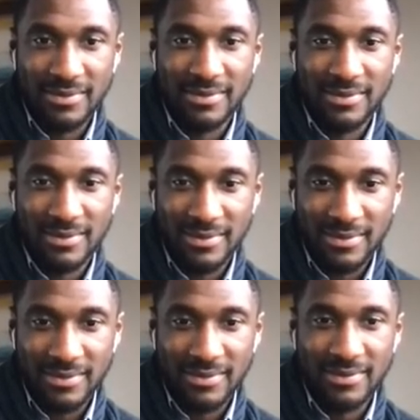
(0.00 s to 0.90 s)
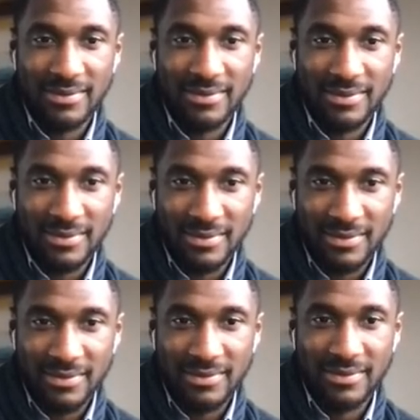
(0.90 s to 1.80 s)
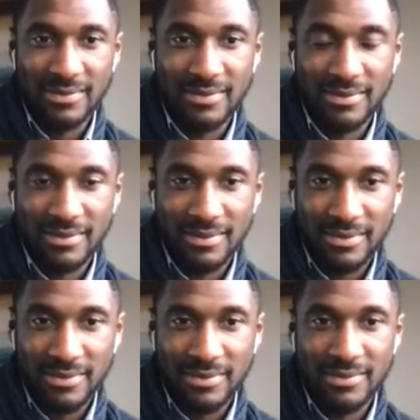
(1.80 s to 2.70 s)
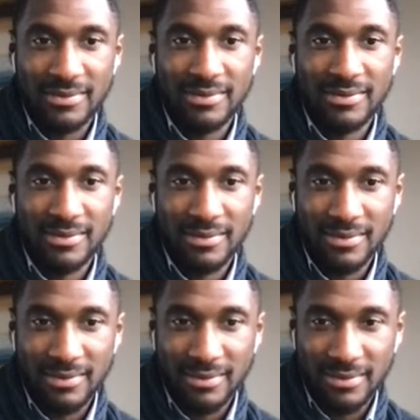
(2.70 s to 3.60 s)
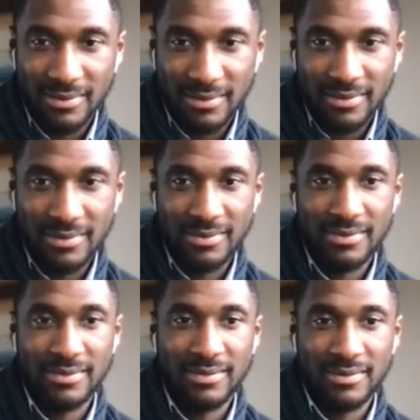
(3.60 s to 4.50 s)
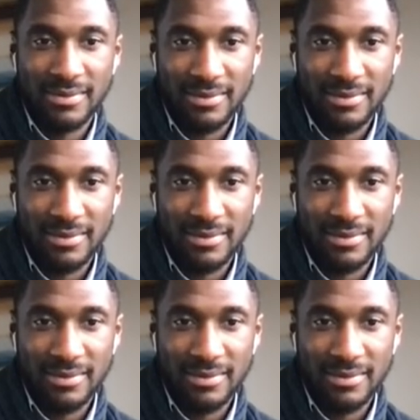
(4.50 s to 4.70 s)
The person shown says nothing.